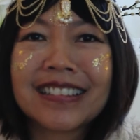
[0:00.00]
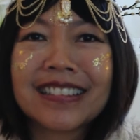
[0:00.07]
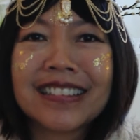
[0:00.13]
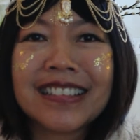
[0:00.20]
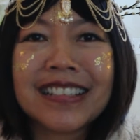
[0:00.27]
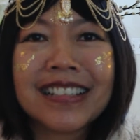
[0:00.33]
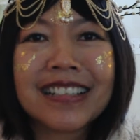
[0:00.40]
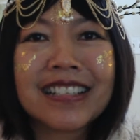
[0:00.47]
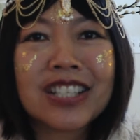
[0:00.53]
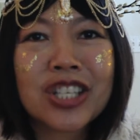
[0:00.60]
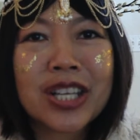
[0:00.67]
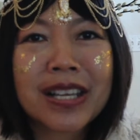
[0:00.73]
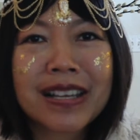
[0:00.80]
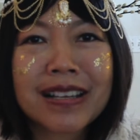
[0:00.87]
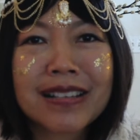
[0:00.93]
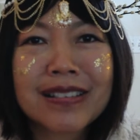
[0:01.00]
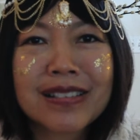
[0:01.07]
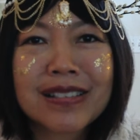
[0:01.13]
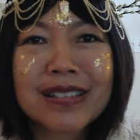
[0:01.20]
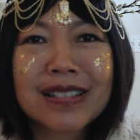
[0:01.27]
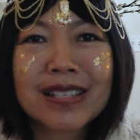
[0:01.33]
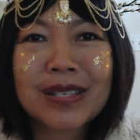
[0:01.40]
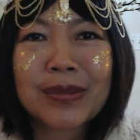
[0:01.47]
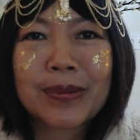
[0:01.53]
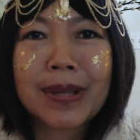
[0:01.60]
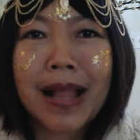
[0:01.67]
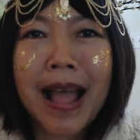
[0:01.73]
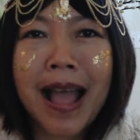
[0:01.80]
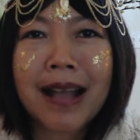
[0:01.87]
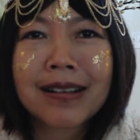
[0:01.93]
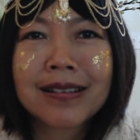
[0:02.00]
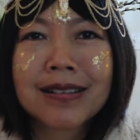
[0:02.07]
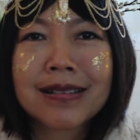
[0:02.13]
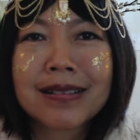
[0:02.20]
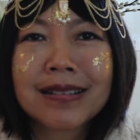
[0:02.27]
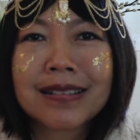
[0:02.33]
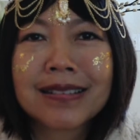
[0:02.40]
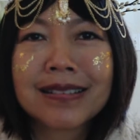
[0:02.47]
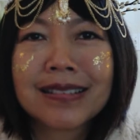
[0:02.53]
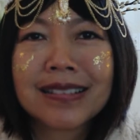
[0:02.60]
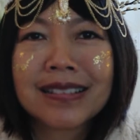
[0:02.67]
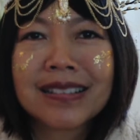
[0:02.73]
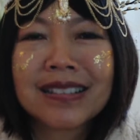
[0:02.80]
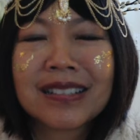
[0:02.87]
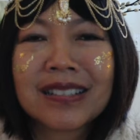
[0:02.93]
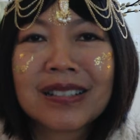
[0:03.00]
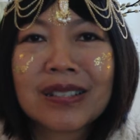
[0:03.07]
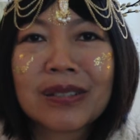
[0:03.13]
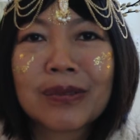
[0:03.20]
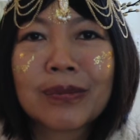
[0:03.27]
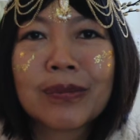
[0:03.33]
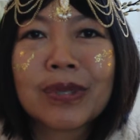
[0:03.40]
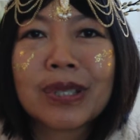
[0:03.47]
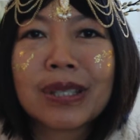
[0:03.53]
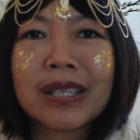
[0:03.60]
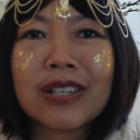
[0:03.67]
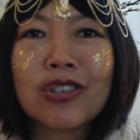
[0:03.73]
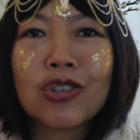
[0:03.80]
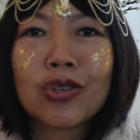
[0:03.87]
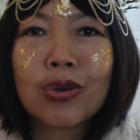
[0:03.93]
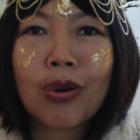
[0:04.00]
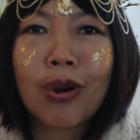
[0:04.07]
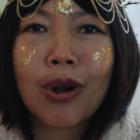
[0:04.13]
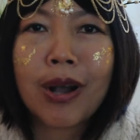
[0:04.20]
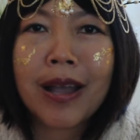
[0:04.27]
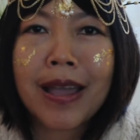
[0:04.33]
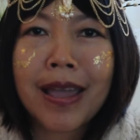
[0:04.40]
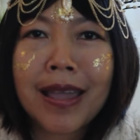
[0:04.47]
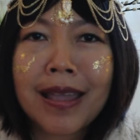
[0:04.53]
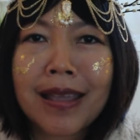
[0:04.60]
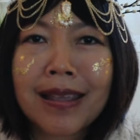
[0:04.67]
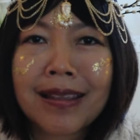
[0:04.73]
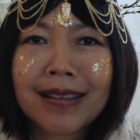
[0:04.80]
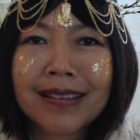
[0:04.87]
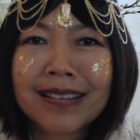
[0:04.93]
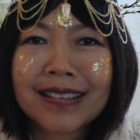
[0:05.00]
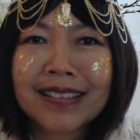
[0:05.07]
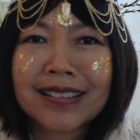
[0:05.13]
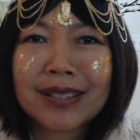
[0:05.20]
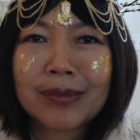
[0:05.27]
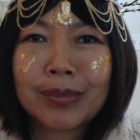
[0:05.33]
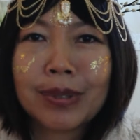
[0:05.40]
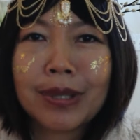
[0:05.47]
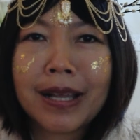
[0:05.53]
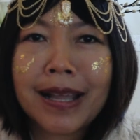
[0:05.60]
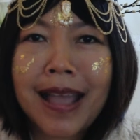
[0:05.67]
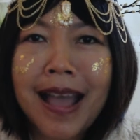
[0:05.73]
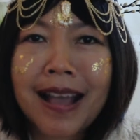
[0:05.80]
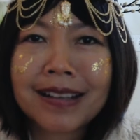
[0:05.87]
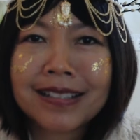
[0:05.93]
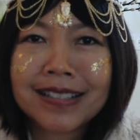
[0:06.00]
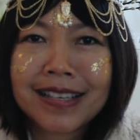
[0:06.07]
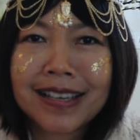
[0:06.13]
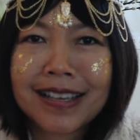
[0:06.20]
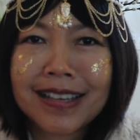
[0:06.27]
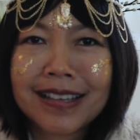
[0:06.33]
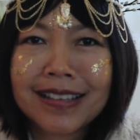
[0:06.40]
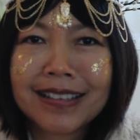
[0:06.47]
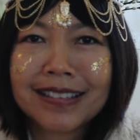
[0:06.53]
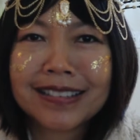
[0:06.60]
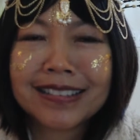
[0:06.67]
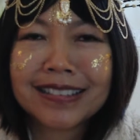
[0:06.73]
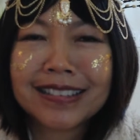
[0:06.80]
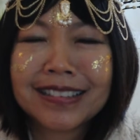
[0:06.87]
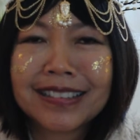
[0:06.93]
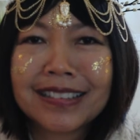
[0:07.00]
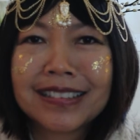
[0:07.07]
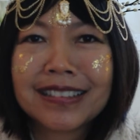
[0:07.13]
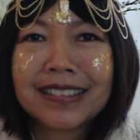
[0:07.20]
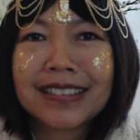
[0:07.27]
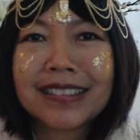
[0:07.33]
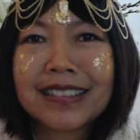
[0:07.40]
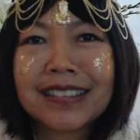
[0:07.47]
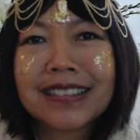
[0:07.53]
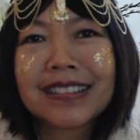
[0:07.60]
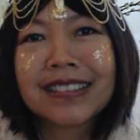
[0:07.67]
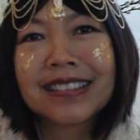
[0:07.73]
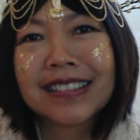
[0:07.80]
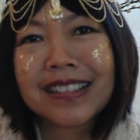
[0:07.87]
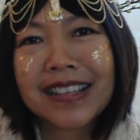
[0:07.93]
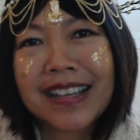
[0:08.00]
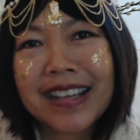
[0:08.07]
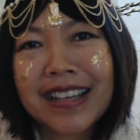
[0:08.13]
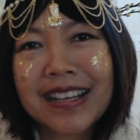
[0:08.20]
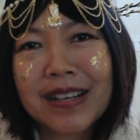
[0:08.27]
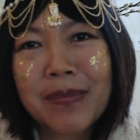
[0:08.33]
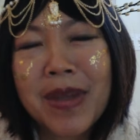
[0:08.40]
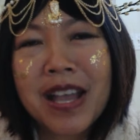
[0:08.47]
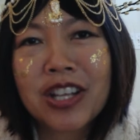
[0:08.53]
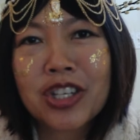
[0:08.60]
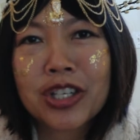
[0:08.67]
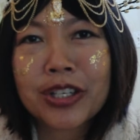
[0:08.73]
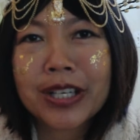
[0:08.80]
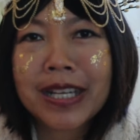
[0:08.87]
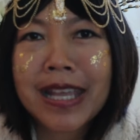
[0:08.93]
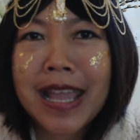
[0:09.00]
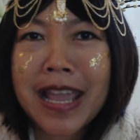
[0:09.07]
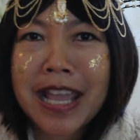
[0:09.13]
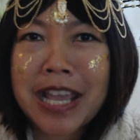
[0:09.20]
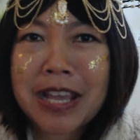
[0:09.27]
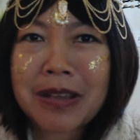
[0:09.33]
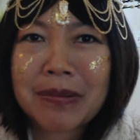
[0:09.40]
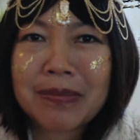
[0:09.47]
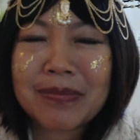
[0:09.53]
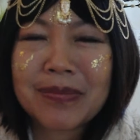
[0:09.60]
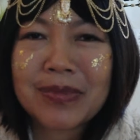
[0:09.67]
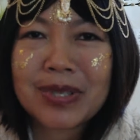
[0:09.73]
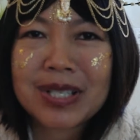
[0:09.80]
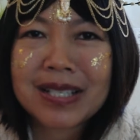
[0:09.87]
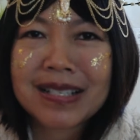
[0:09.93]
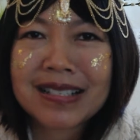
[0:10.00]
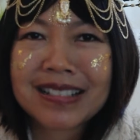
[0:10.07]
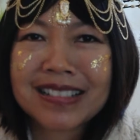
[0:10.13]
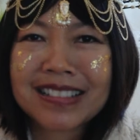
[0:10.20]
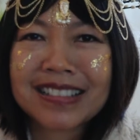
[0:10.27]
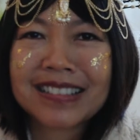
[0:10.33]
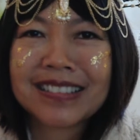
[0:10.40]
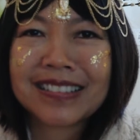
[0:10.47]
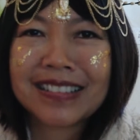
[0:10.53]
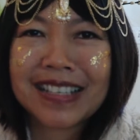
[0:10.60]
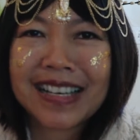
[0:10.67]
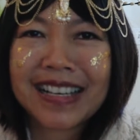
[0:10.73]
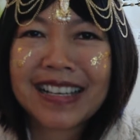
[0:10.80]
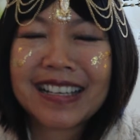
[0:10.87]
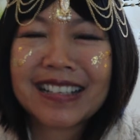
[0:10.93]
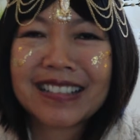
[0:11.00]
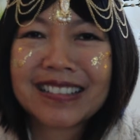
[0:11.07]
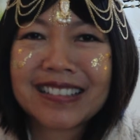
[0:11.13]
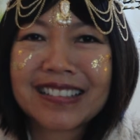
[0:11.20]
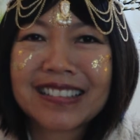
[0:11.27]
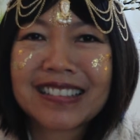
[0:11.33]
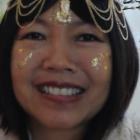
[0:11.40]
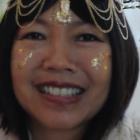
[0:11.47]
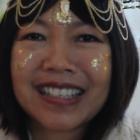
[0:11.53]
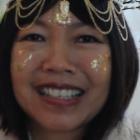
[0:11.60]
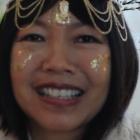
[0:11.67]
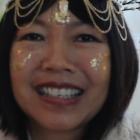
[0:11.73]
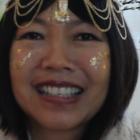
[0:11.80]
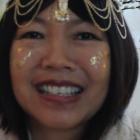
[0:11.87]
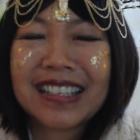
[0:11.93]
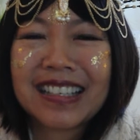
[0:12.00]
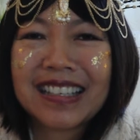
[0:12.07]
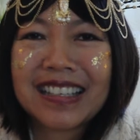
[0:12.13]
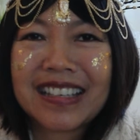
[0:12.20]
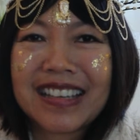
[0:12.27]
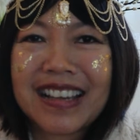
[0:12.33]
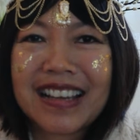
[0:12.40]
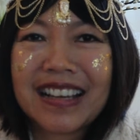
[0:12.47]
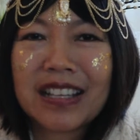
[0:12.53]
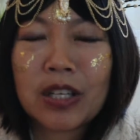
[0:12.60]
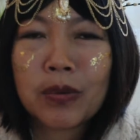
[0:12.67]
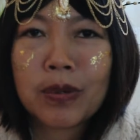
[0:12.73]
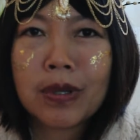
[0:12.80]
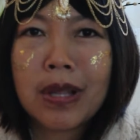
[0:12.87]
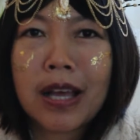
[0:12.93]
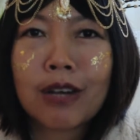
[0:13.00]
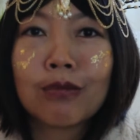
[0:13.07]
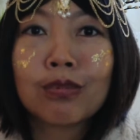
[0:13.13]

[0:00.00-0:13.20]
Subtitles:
Didn't get a chance to relax and really enjoy play acting and imaginary games, right? Yeah, there were a lot of